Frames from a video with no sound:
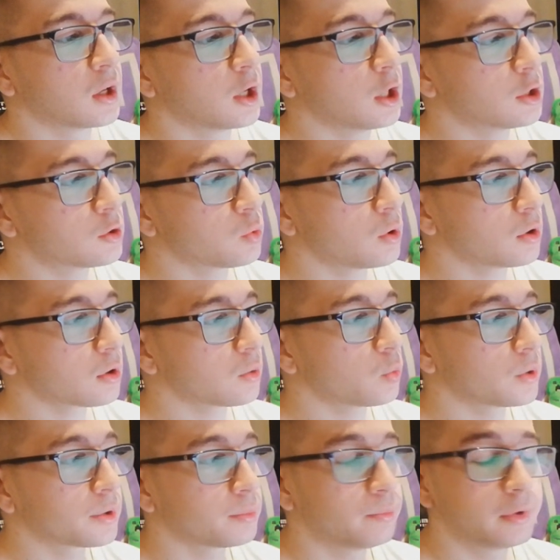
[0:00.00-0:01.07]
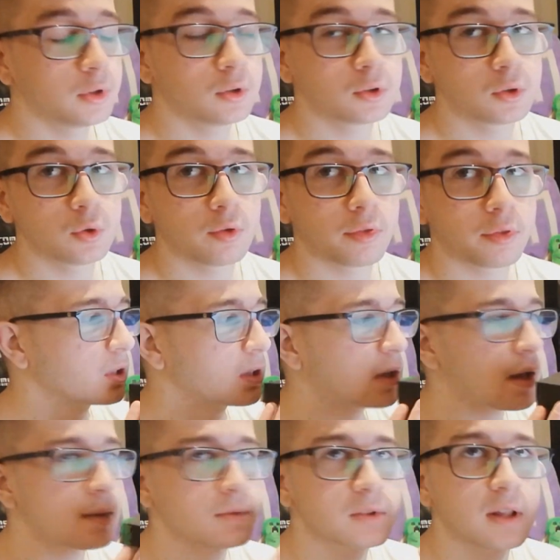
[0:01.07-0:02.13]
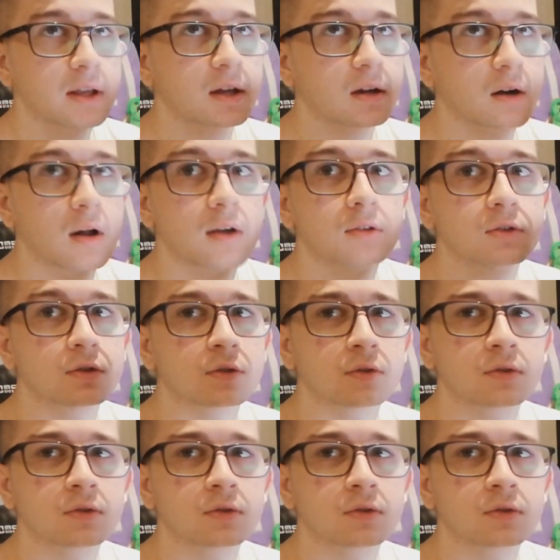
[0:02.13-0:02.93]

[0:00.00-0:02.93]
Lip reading: It's working with Bluetooth. It comes like around